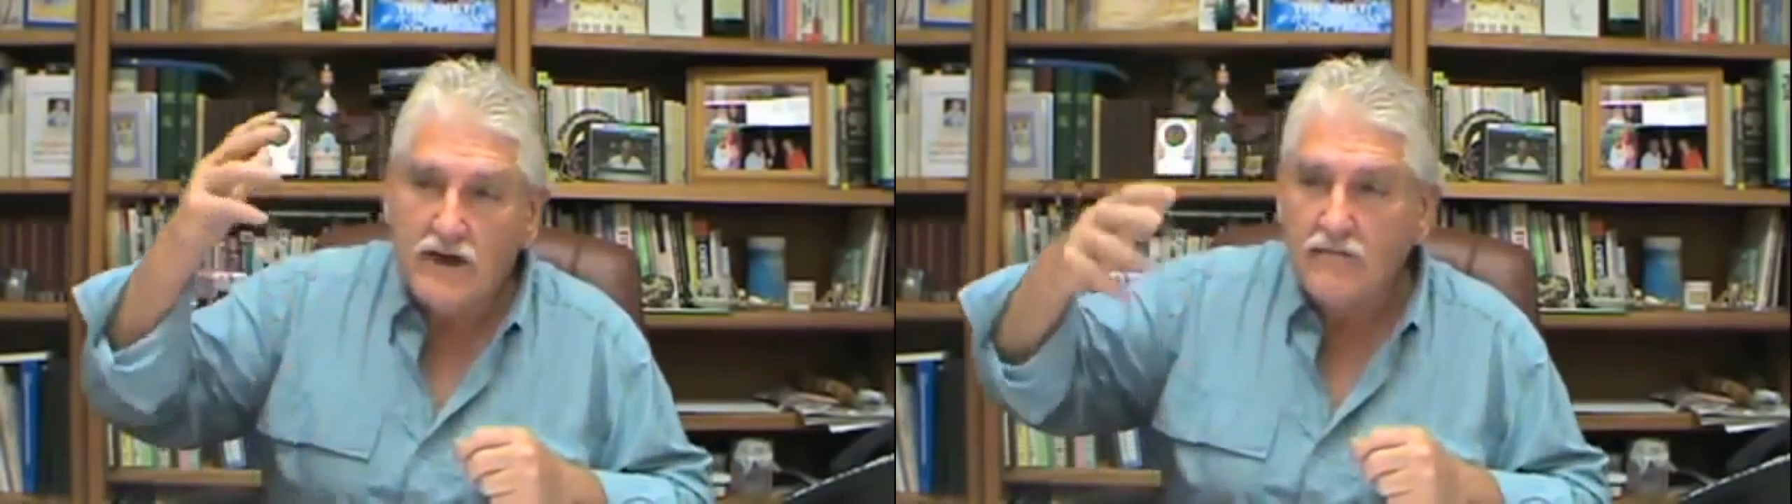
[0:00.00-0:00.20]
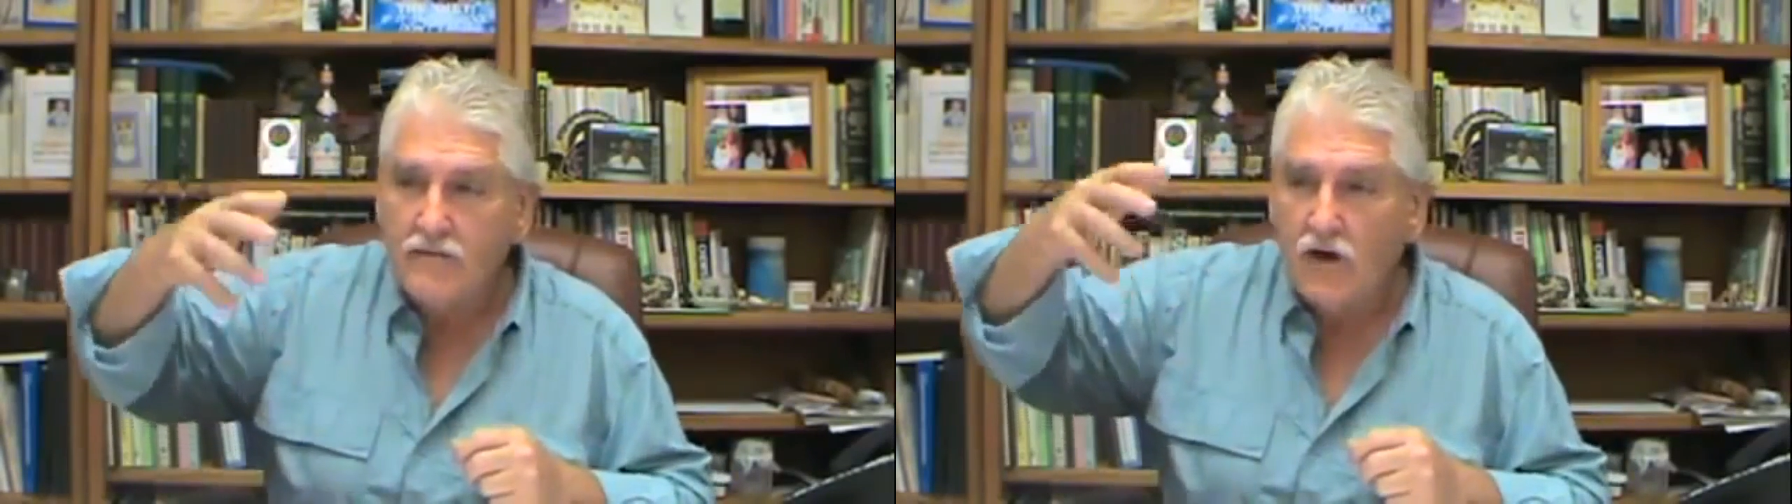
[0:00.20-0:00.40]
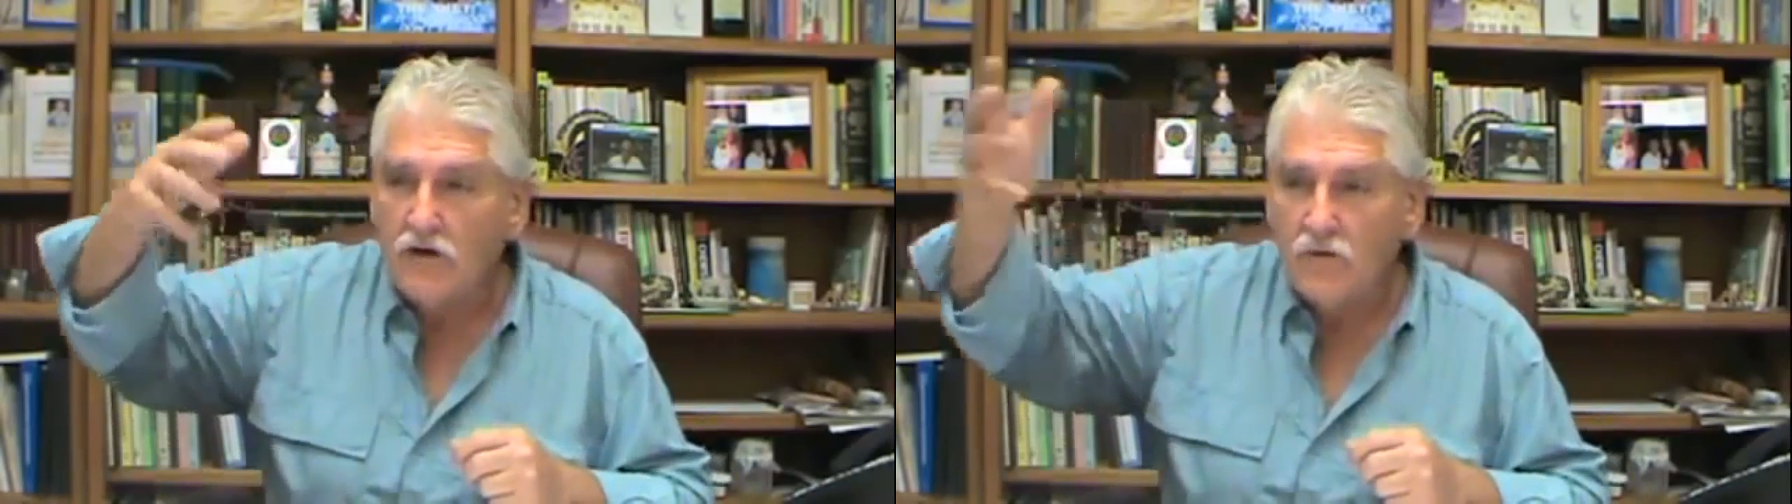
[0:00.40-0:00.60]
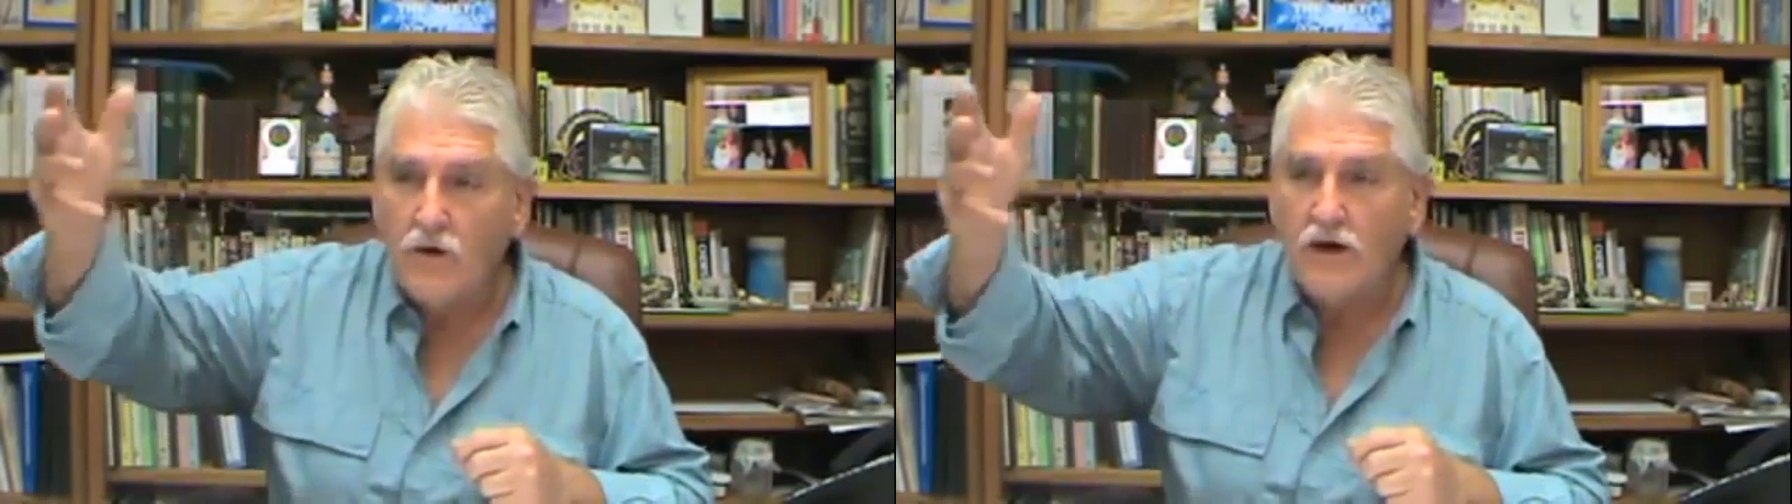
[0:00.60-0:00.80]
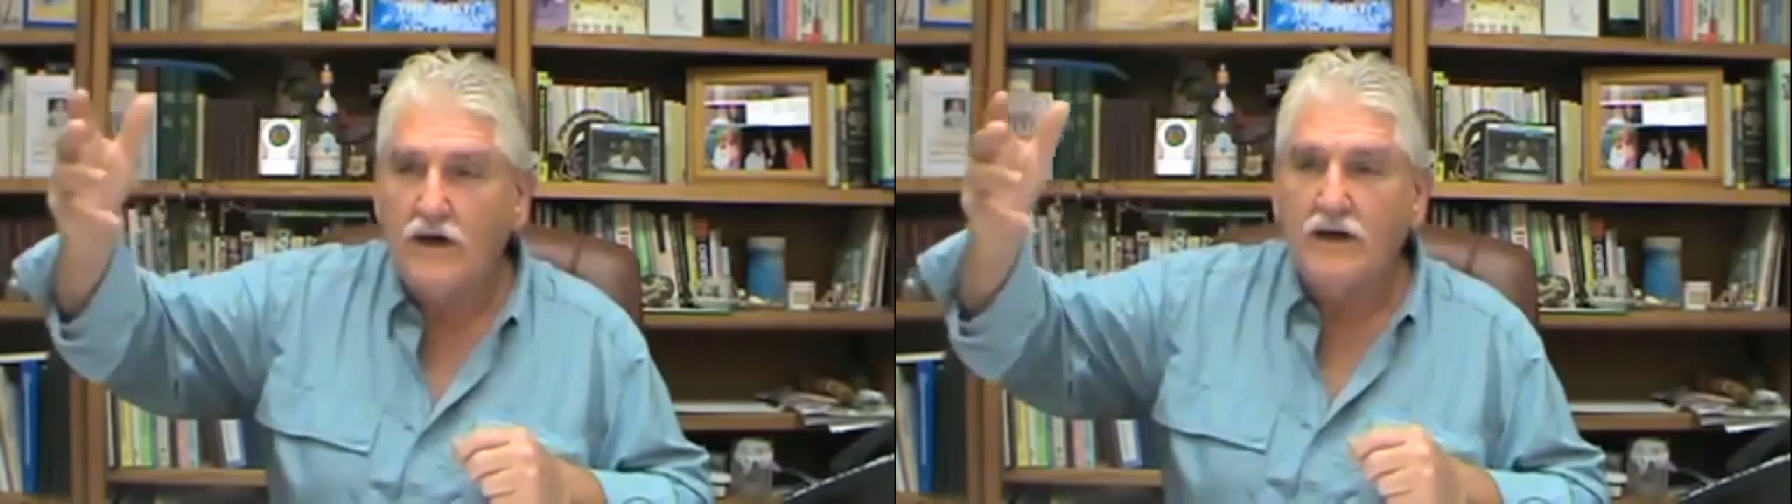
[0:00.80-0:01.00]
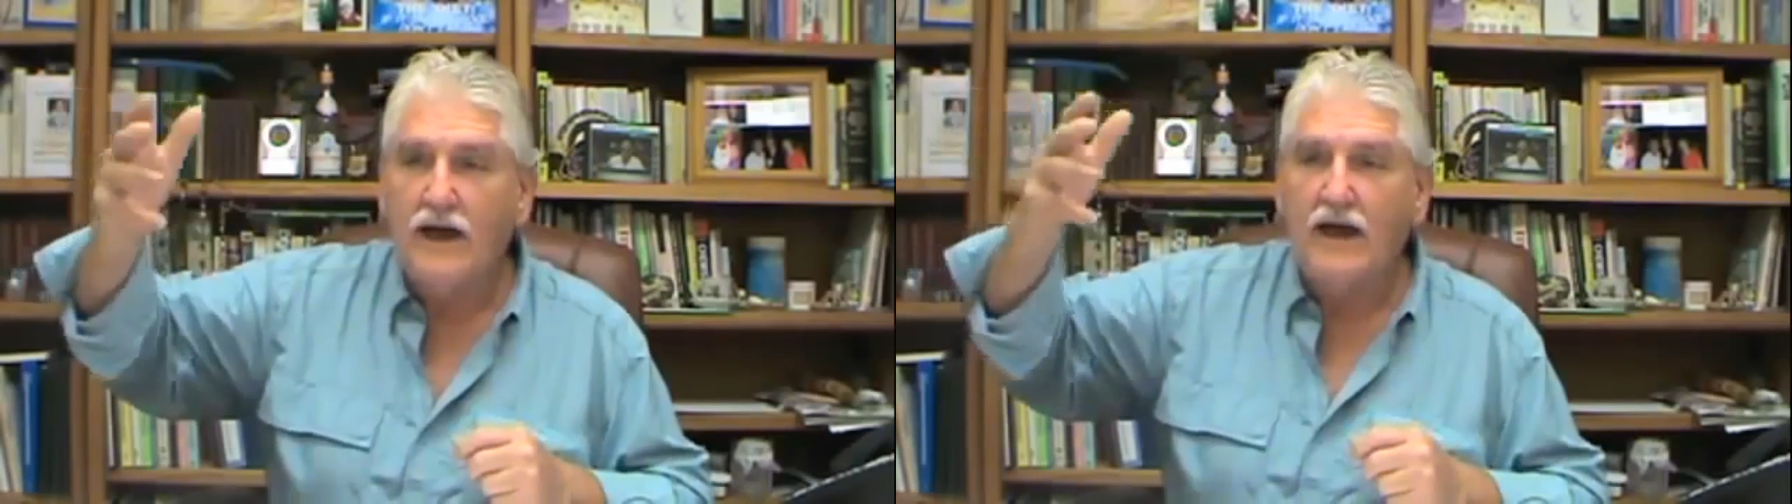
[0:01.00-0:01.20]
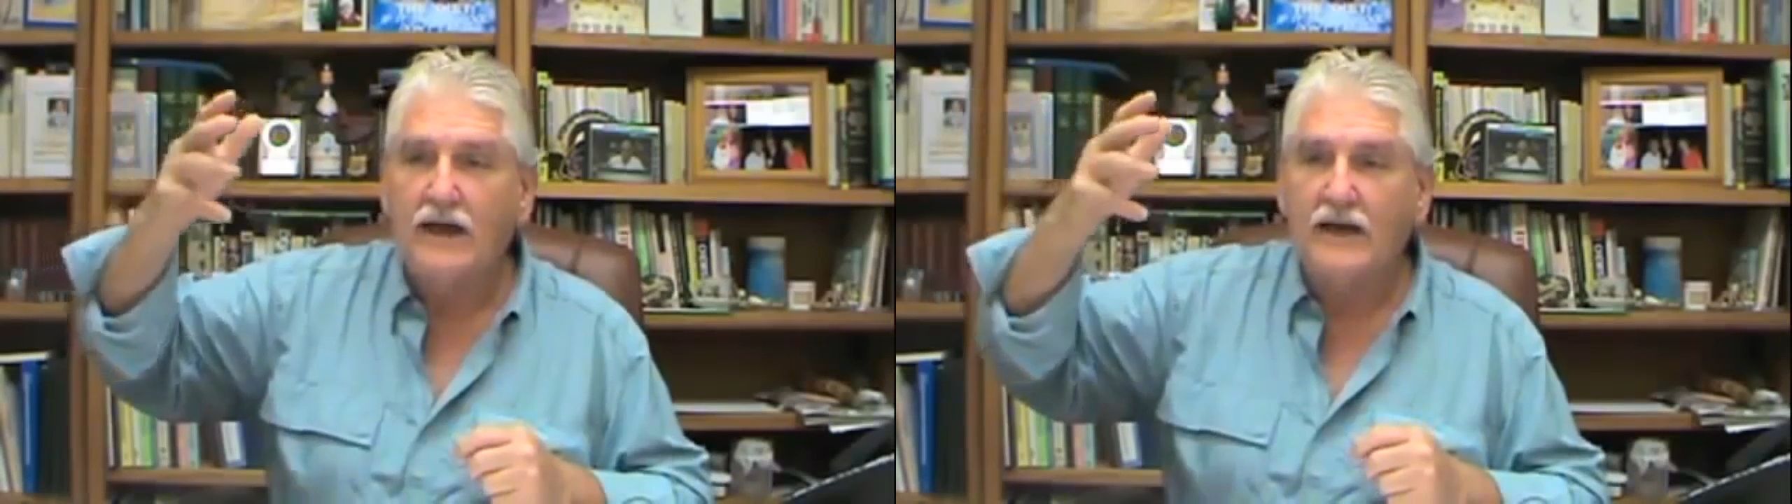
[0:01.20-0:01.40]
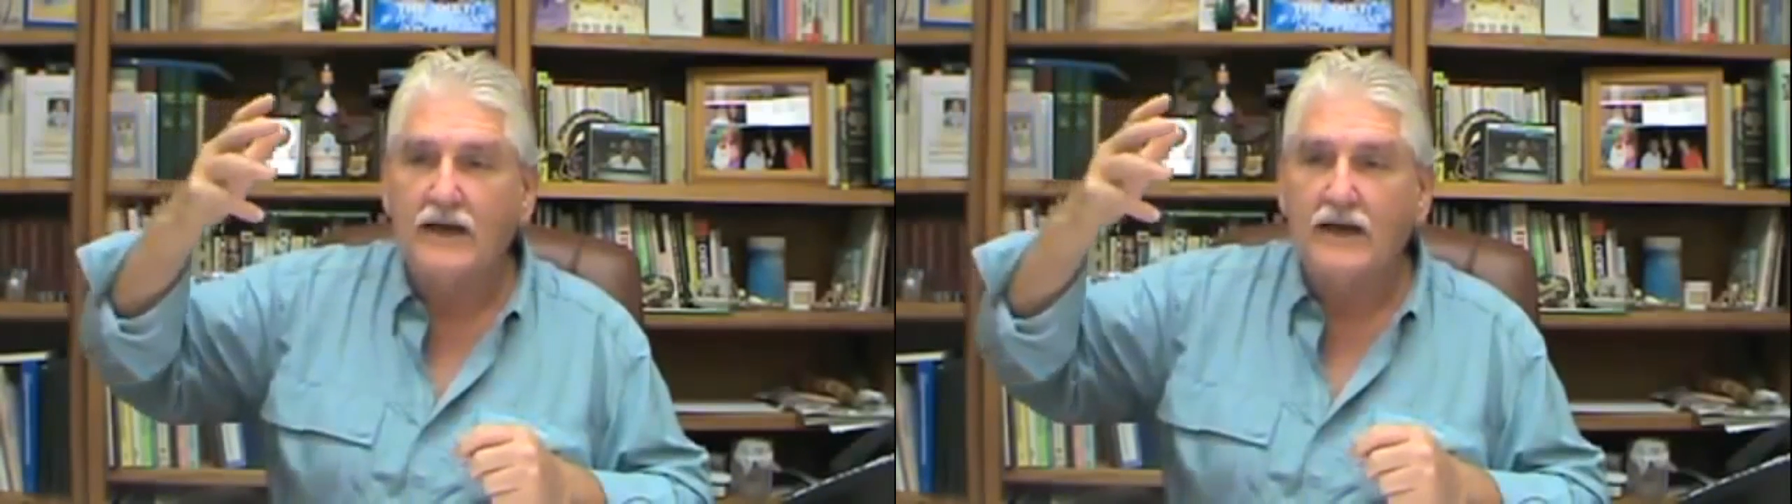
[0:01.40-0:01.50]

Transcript: lymph node 1 and